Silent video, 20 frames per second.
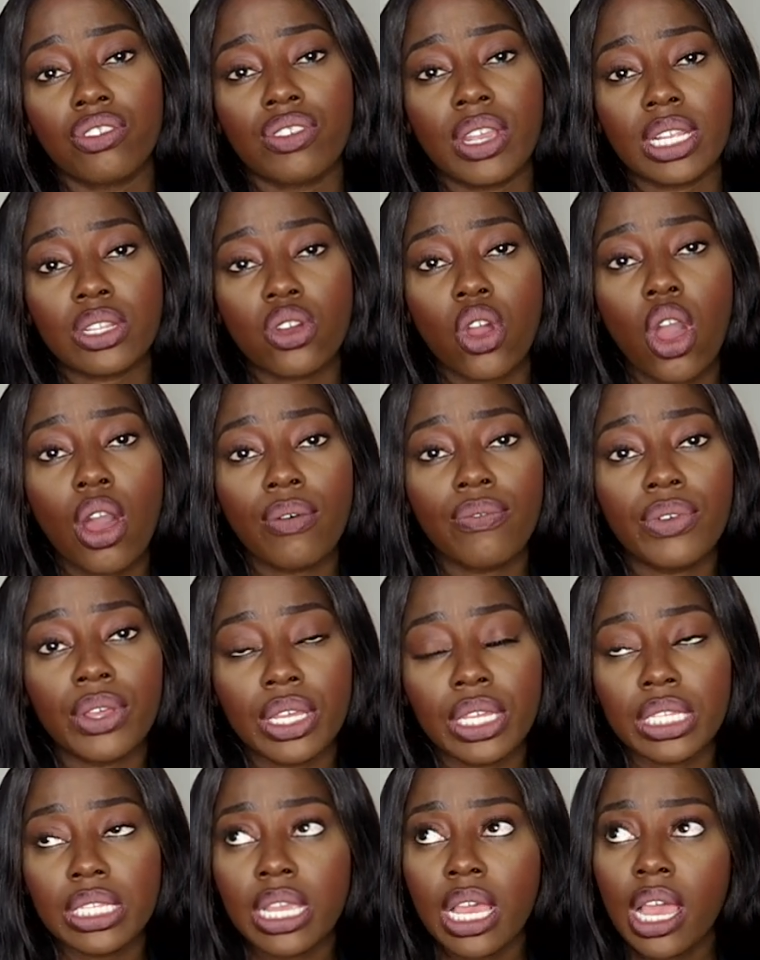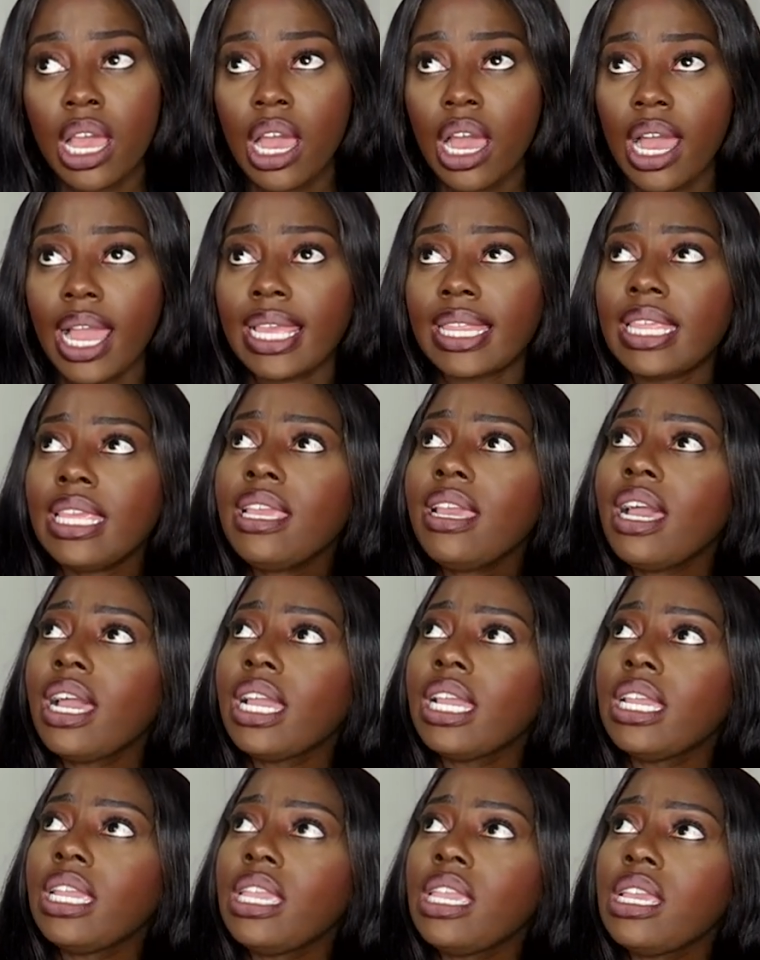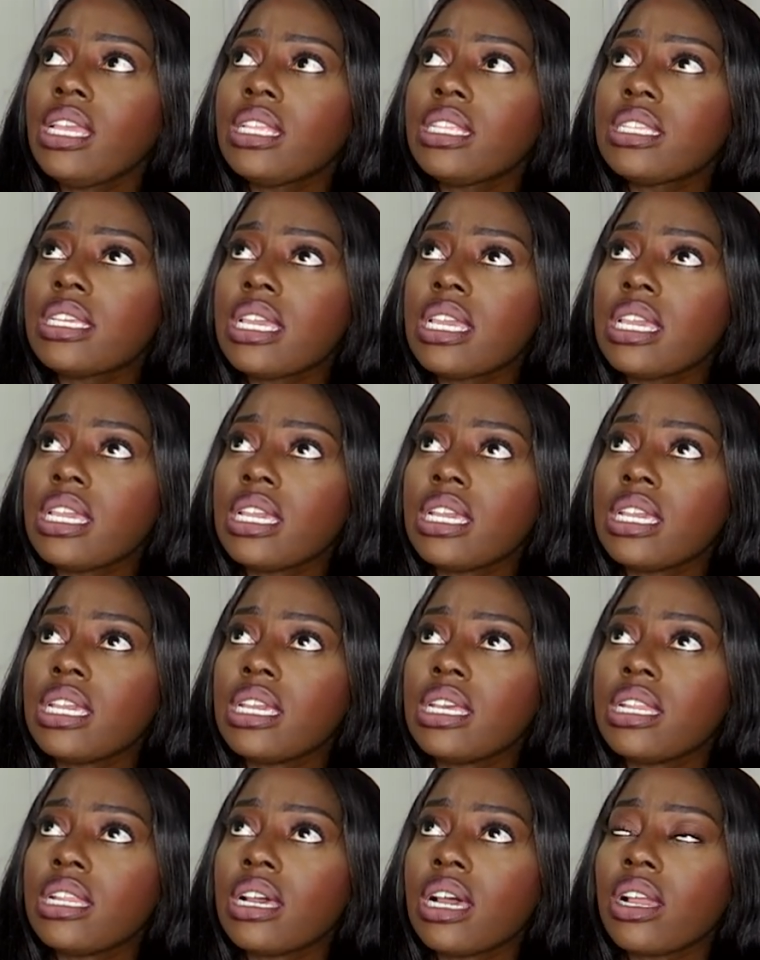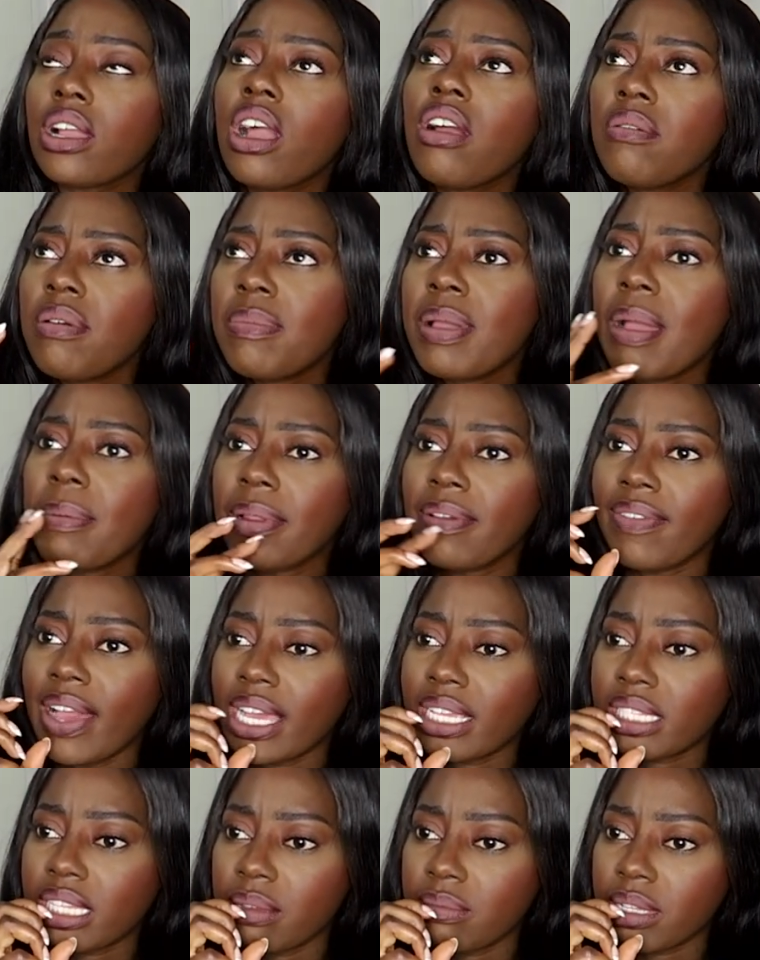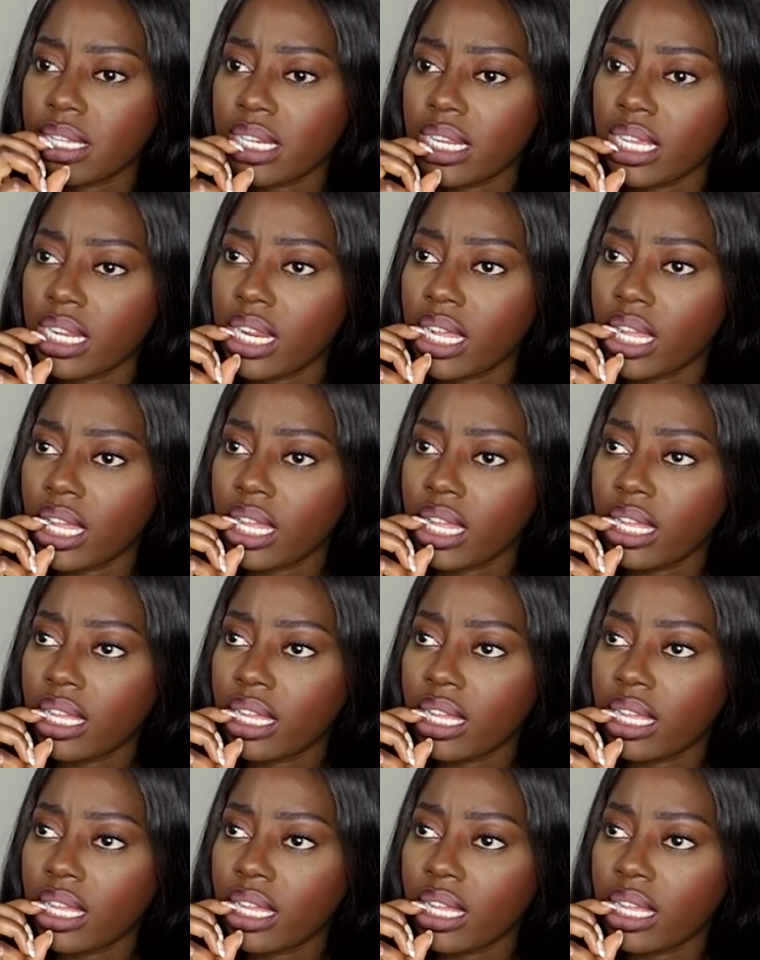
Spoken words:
contract offers. I think I can't remember how many VAT schemes I did.